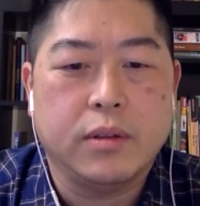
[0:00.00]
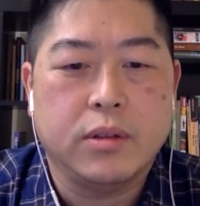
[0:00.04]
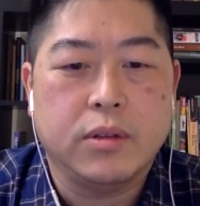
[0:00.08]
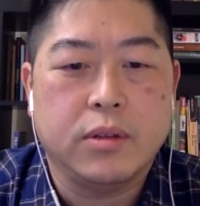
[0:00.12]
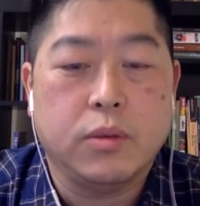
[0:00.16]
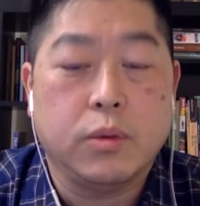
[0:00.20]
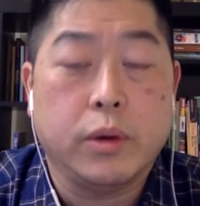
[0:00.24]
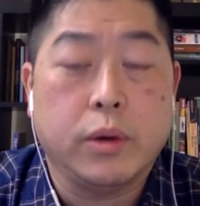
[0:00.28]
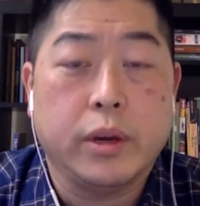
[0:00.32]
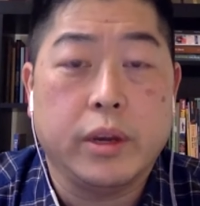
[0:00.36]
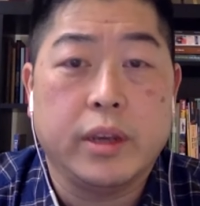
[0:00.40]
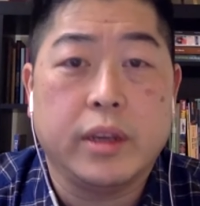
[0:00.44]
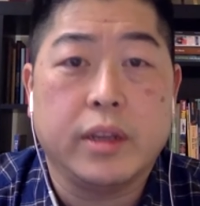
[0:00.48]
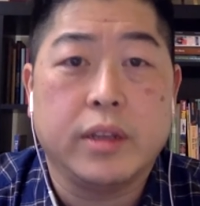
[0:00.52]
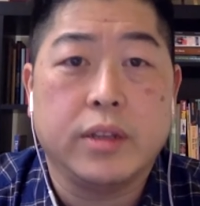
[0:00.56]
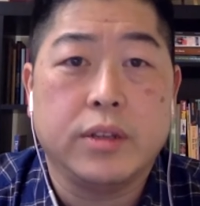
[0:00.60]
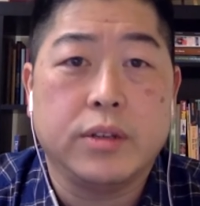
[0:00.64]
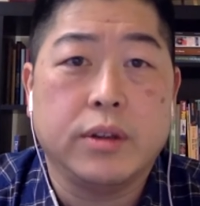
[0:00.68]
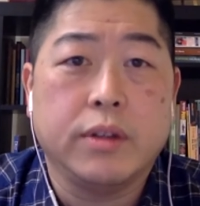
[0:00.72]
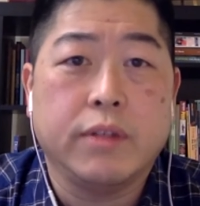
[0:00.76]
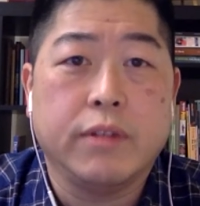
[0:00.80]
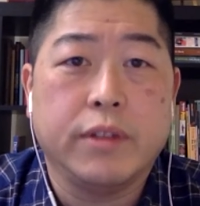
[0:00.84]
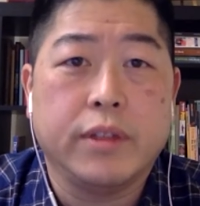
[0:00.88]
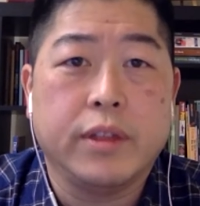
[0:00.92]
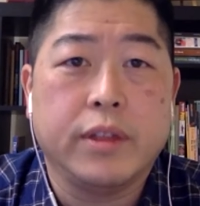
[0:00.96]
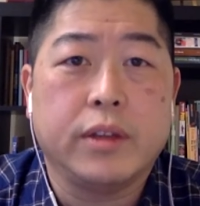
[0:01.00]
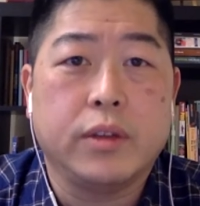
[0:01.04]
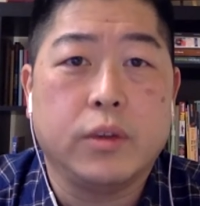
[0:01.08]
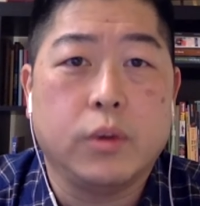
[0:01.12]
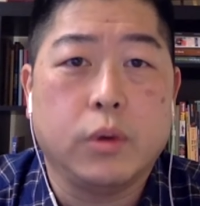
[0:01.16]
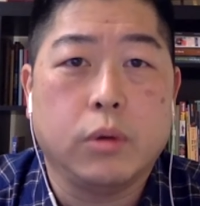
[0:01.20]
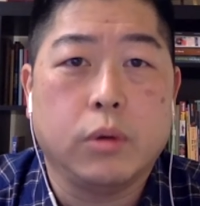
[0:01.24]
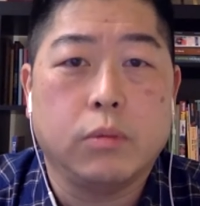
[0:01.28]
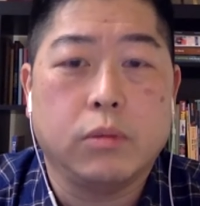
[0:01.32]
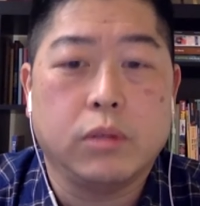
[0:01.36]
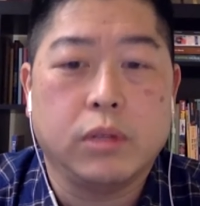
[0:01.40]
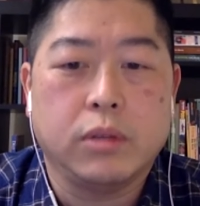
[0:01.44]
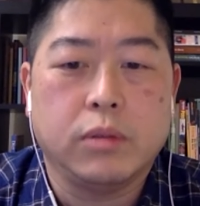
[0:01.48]
to where he could do everything
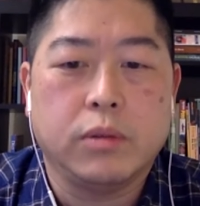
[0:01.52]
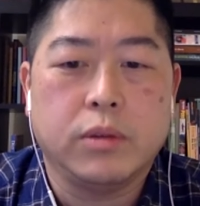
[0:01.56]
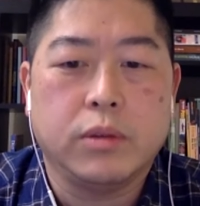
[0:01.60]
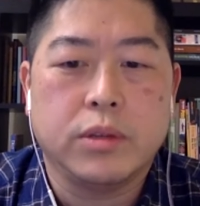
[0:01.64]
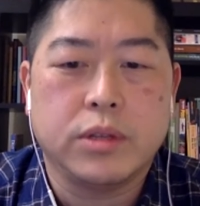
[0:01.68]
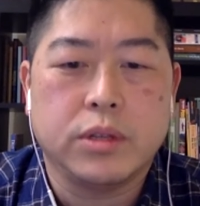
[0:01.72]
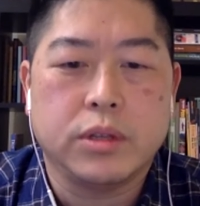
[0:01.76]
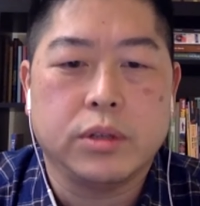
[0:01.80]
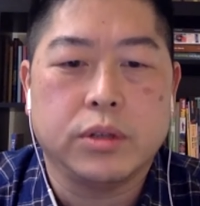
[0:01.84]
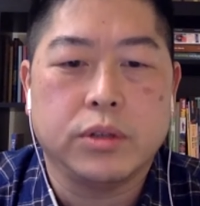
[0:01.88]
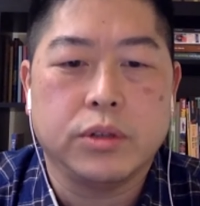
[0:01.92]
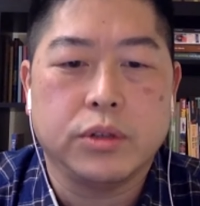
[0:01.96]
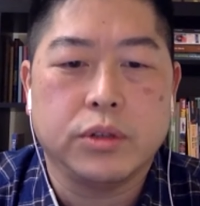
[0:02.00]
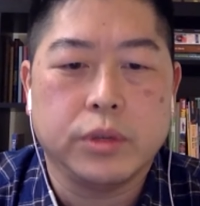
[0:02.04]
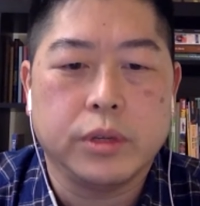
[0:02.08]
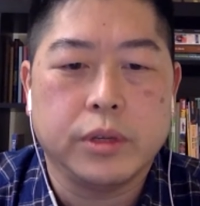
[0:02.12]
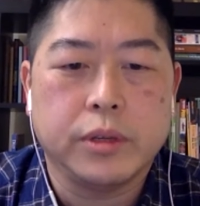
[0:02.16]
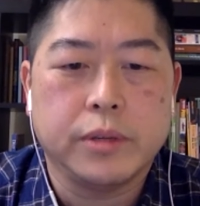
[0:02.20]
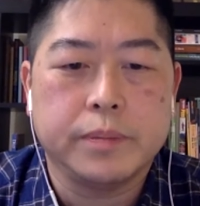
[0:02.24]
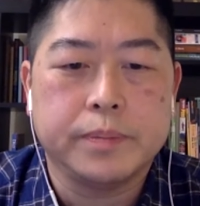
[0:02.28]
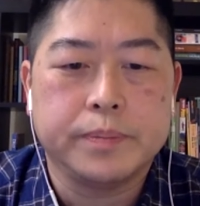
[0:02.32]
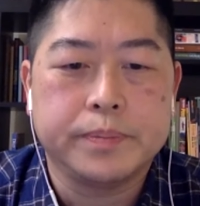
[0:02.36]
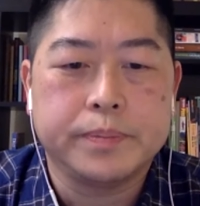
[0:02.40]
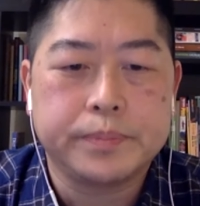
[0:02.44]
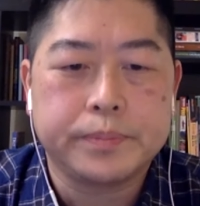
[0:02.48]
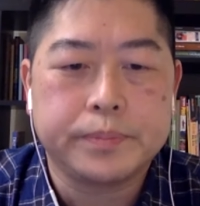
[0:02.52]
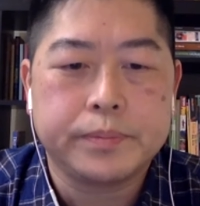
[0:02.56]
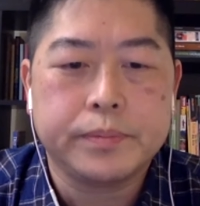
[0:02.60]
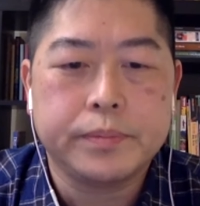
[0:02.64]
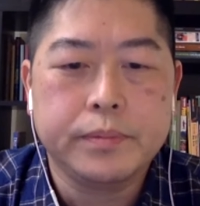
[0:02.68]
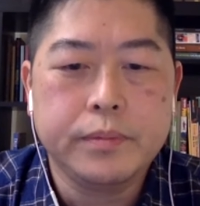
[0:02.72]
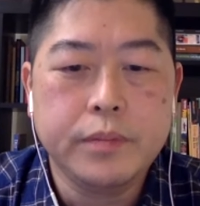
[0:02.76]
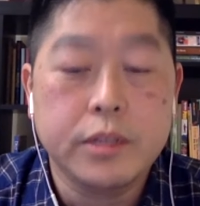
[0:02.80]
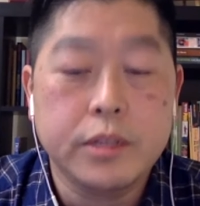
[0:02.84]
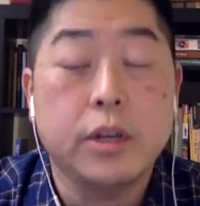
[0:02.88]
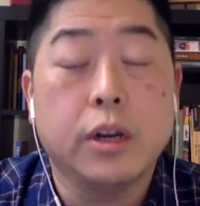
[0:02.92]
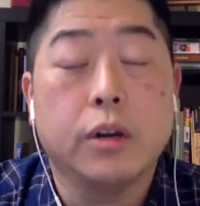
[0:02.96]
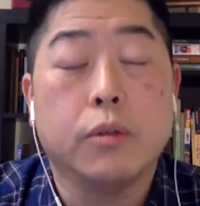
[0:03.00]
normally with surgery
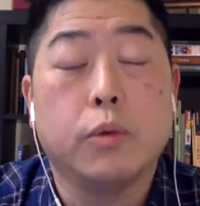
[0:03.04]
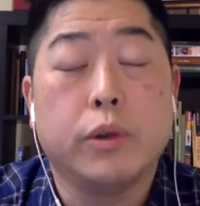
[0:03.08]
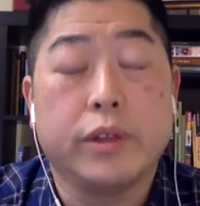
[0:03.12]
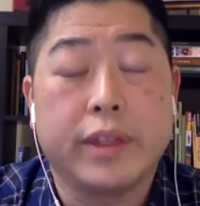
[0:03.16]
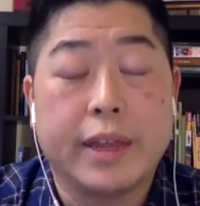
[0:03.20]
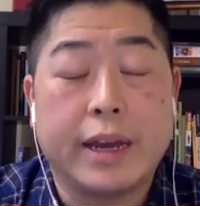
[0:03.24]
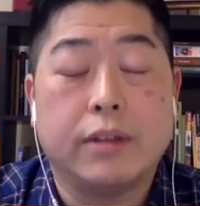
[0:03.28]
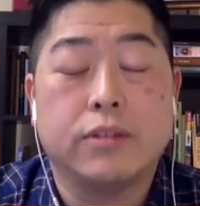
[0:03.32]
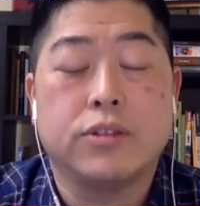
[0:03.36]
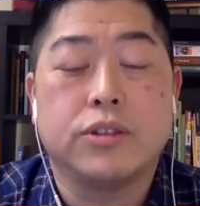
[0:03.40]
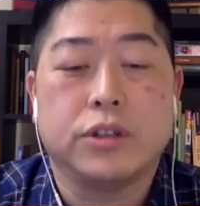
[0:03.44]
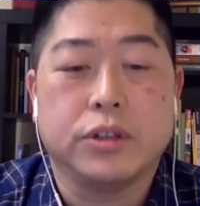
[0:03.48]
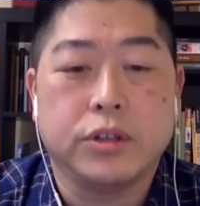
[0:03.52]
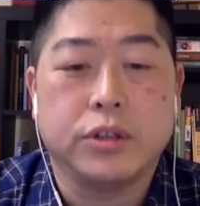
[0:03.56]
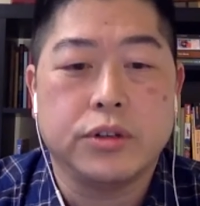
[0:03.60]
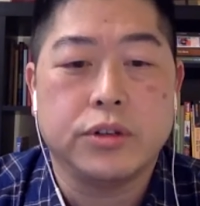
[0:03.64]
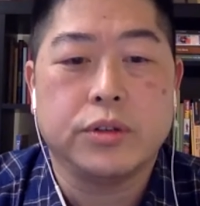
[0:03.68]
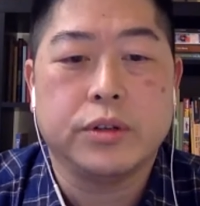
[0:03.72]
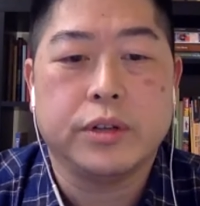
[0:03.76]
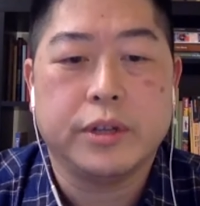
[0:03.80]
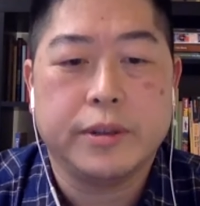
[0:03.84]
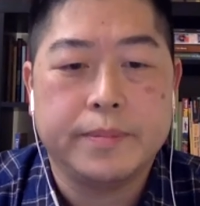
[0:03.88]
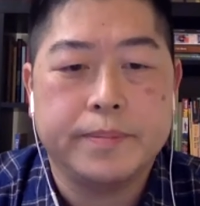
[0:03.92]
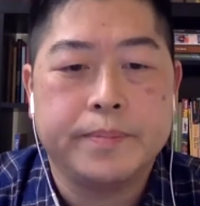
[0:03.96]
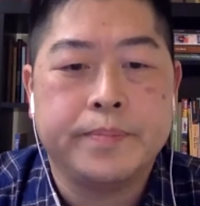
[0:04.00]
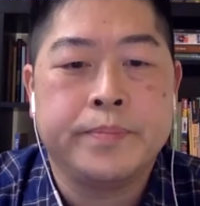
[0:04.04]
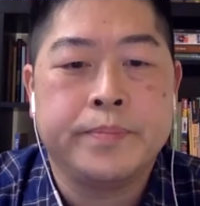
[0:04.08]
or without surgery.